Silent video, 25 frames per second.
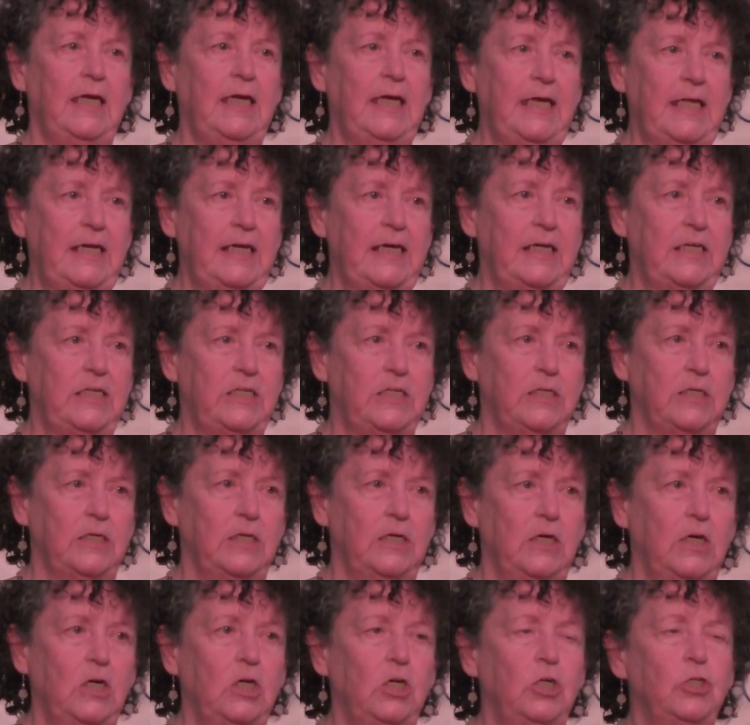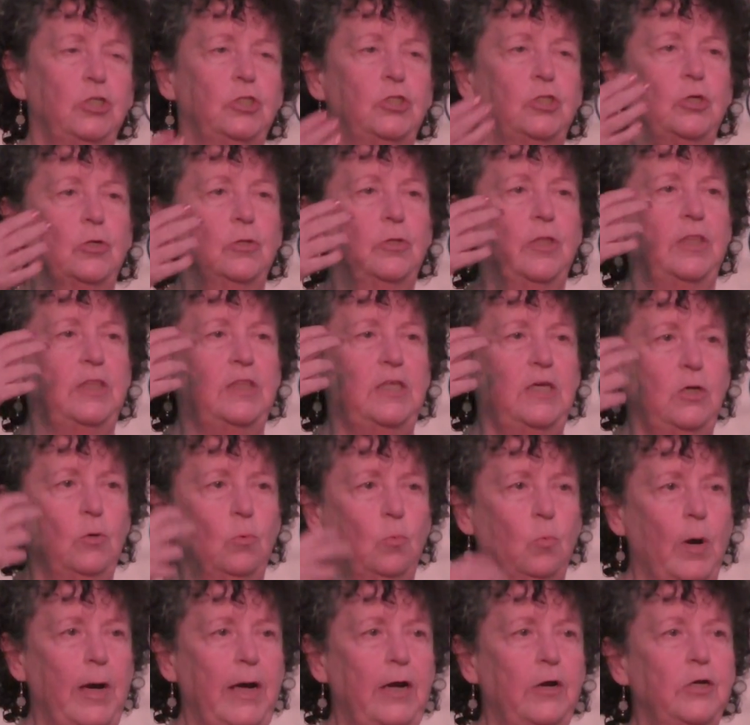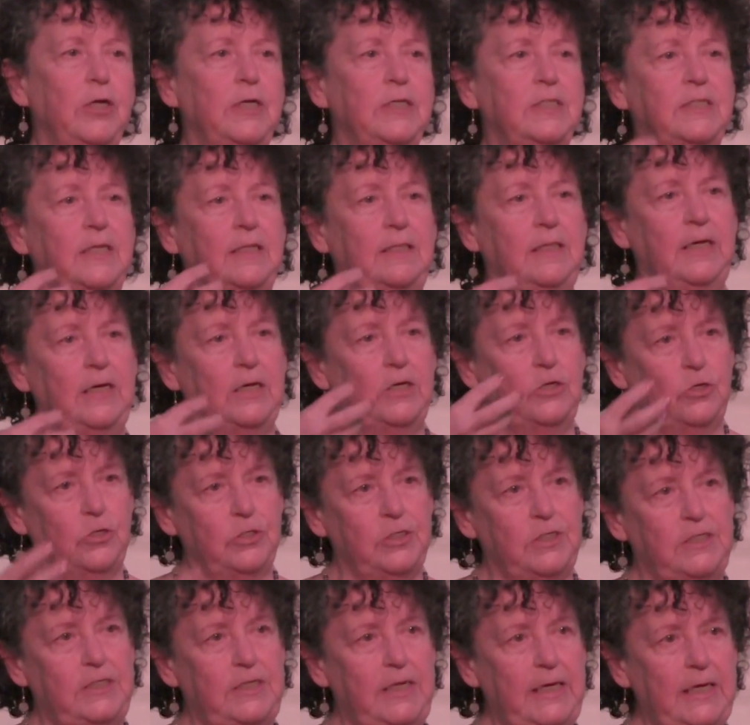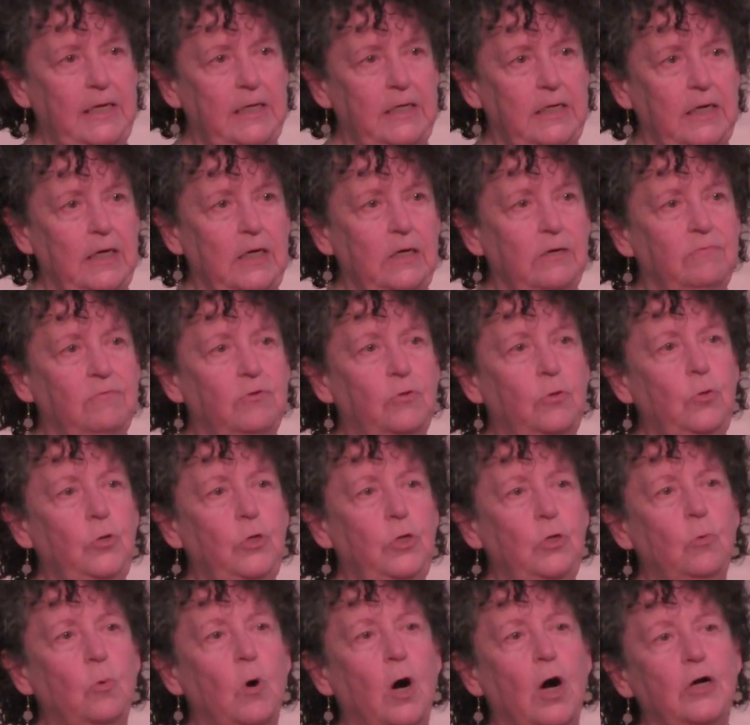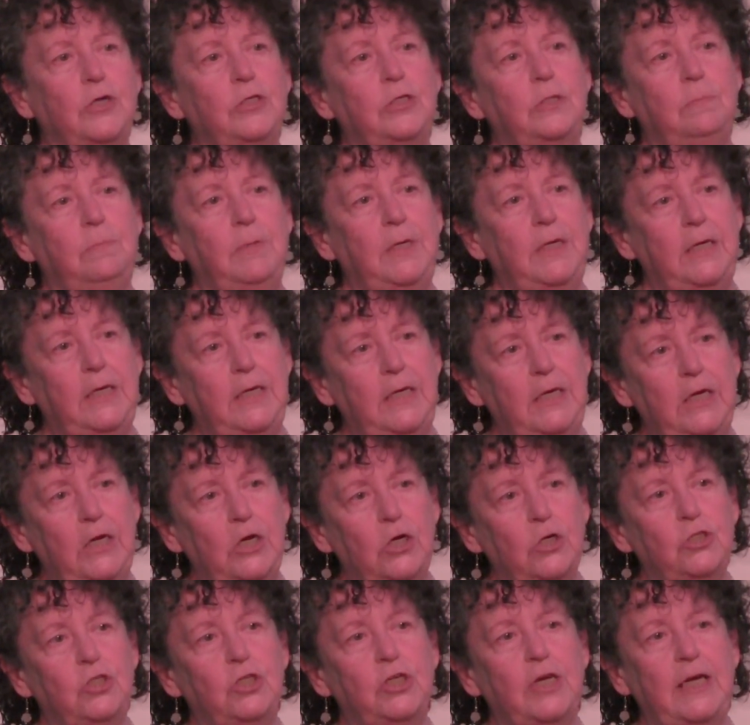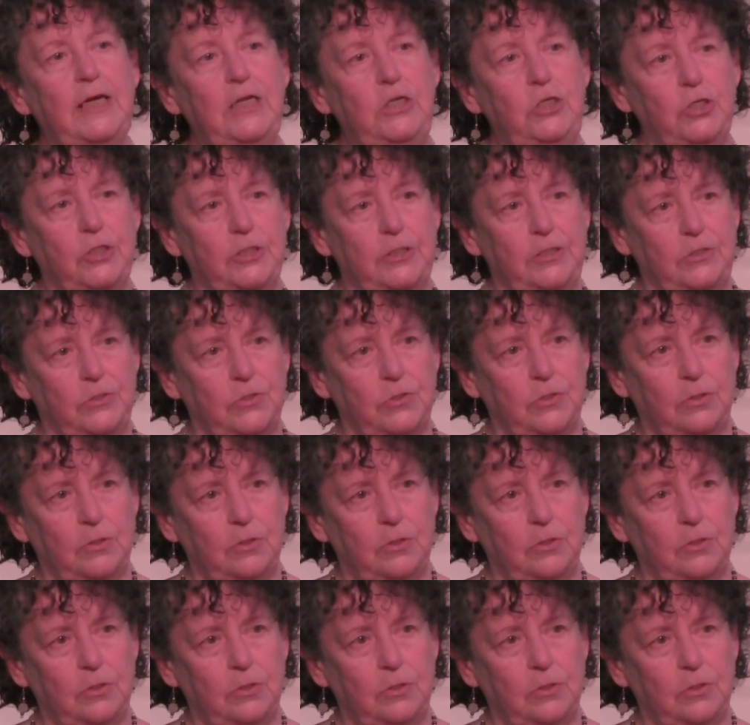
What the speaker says: in it, so that the awareness and the understanding of who you are to be here changes.